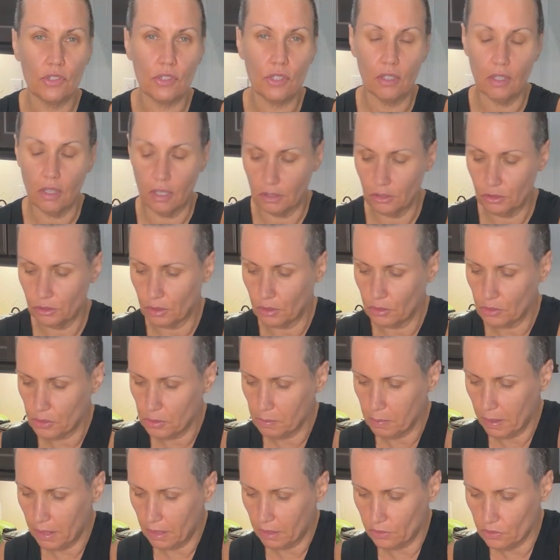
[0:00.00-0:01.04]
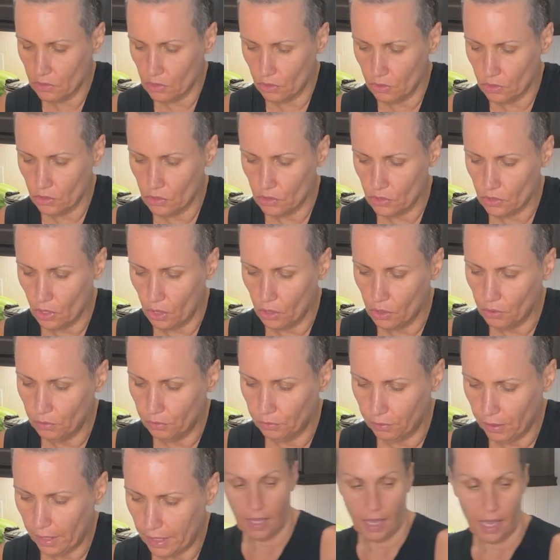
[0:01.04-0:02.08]
cilantro smells so
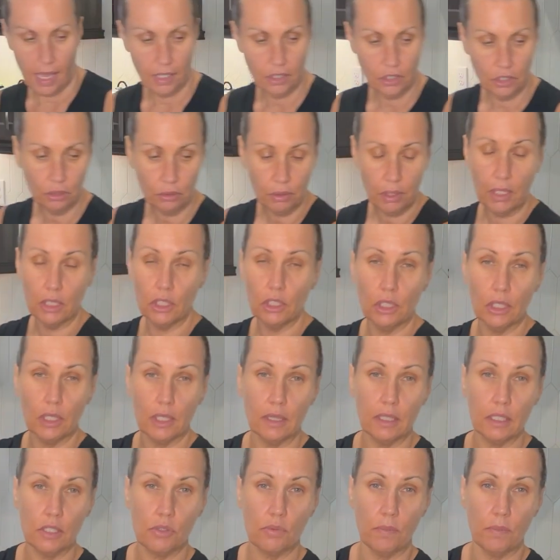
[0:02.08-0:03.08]
fresh. And you can cook this